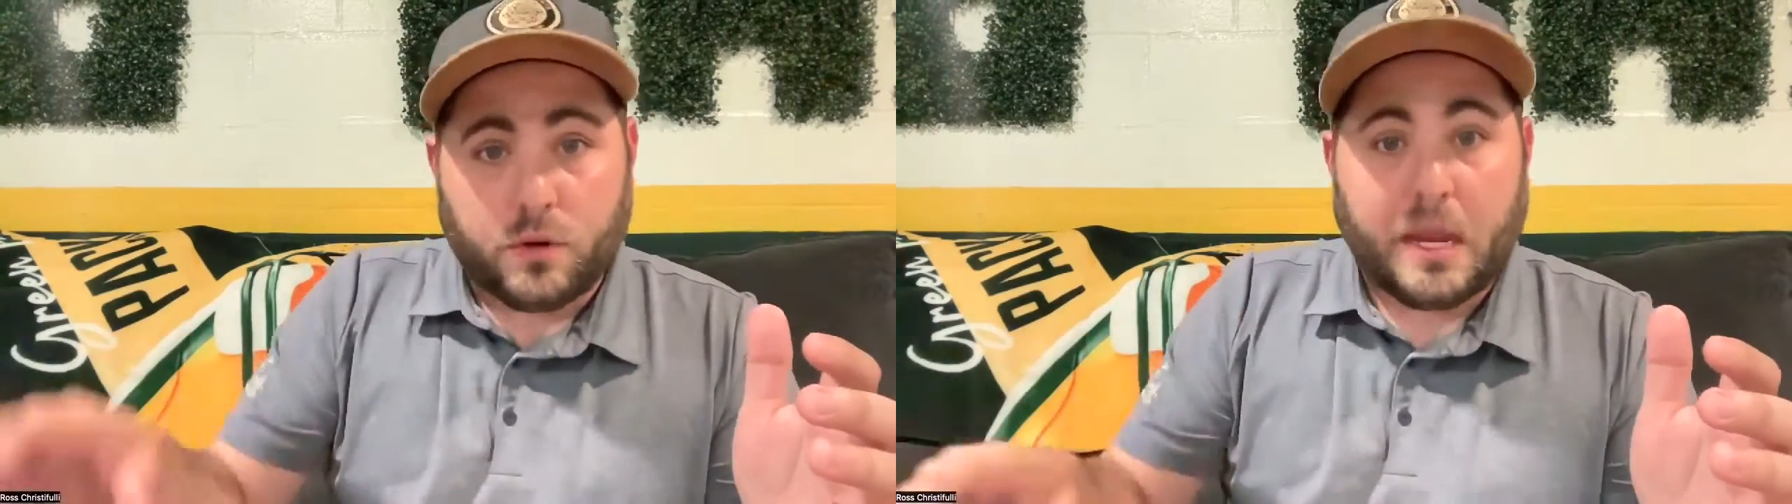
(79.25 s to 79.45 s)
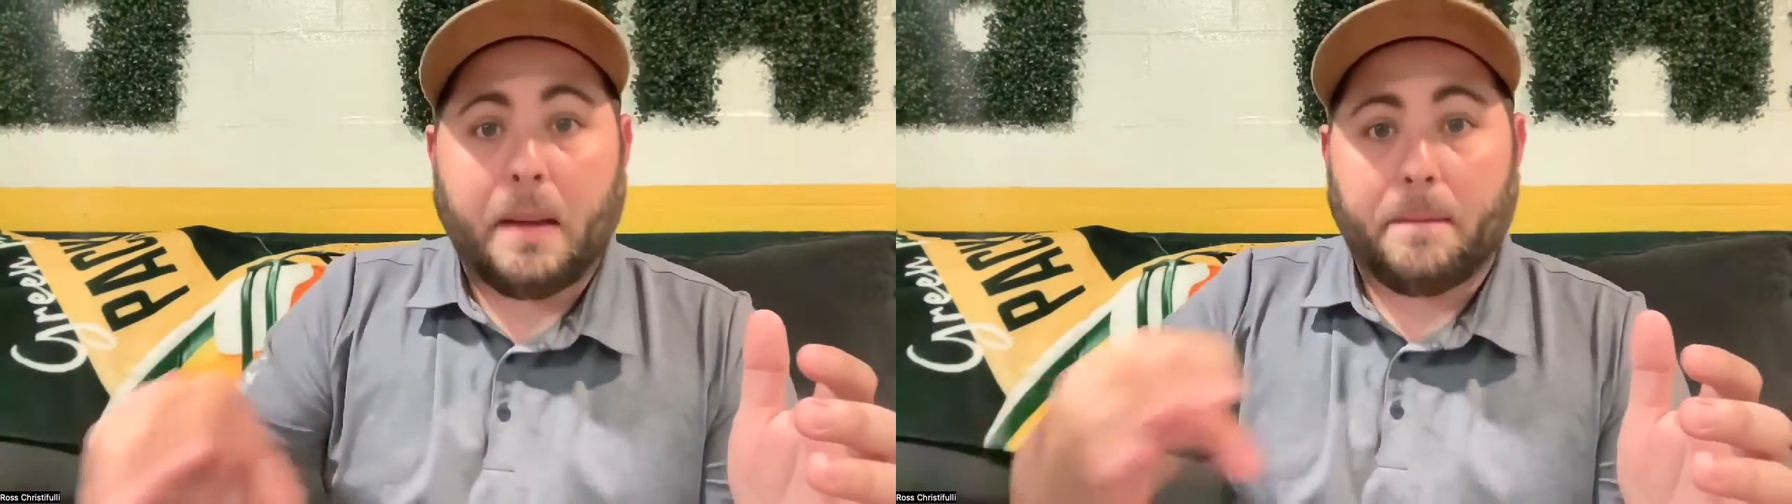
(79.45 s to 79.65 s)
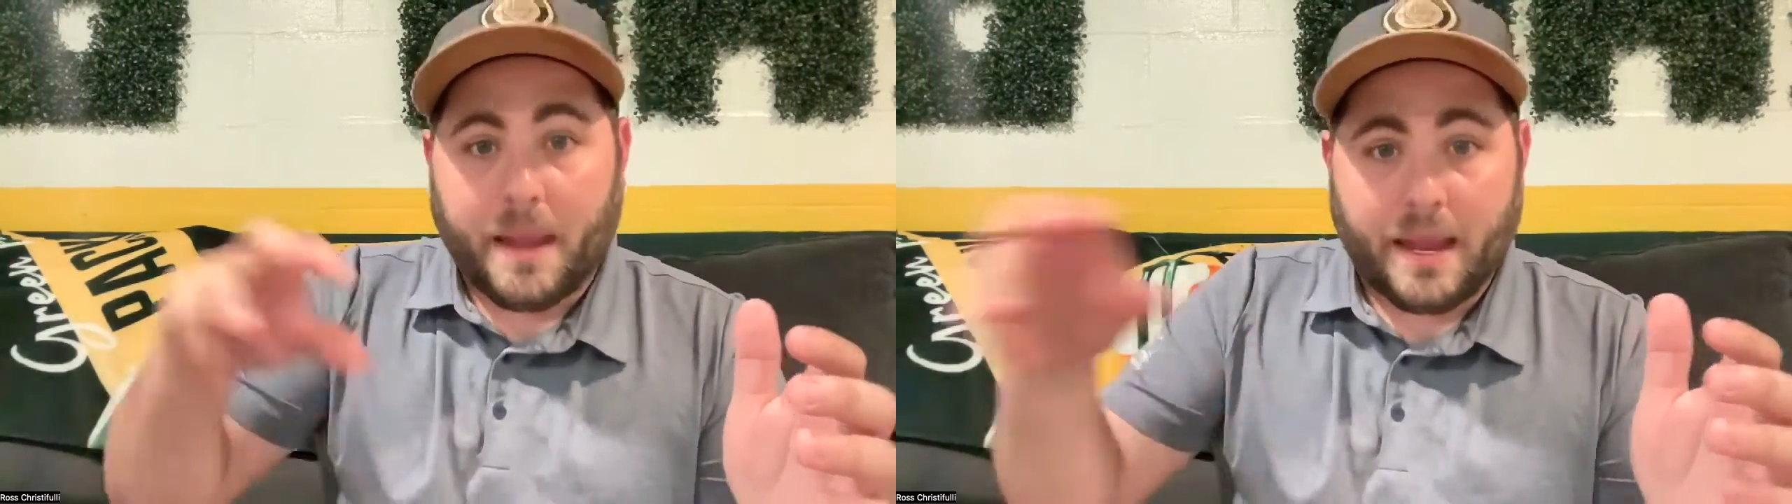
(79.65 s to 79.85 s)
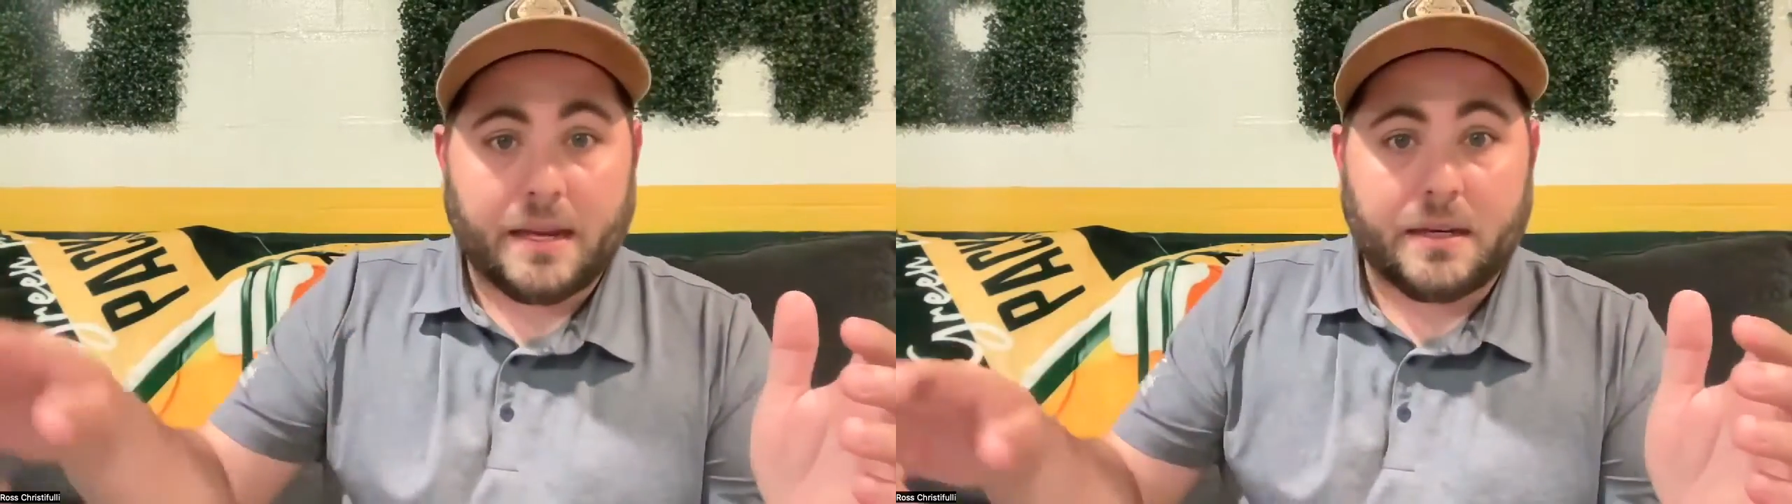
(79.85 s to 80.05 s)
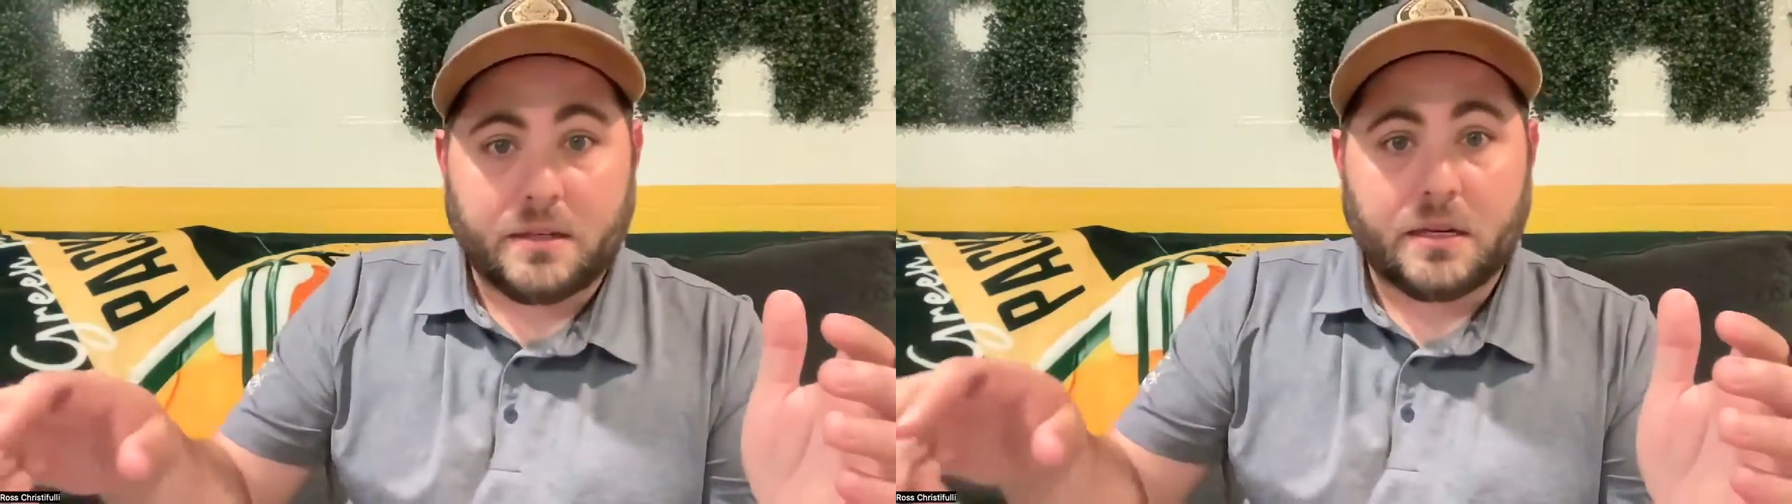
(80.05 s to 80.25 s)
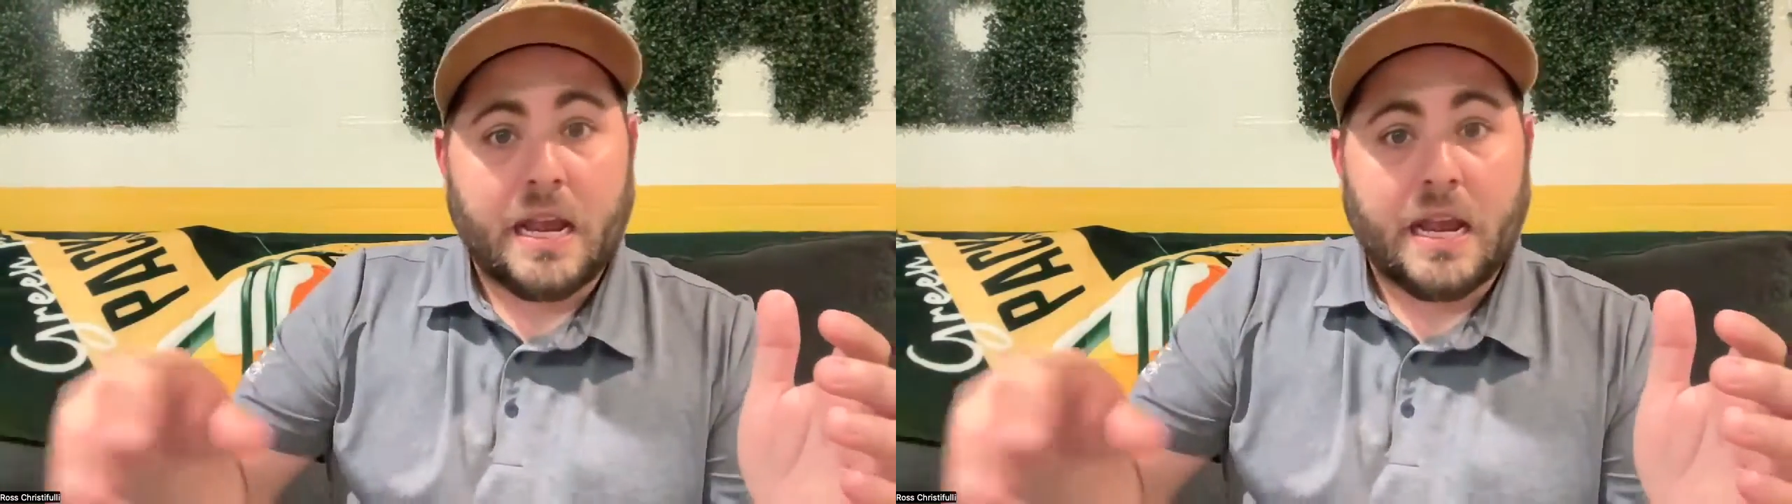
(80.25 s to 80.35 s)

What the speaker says: campaigns.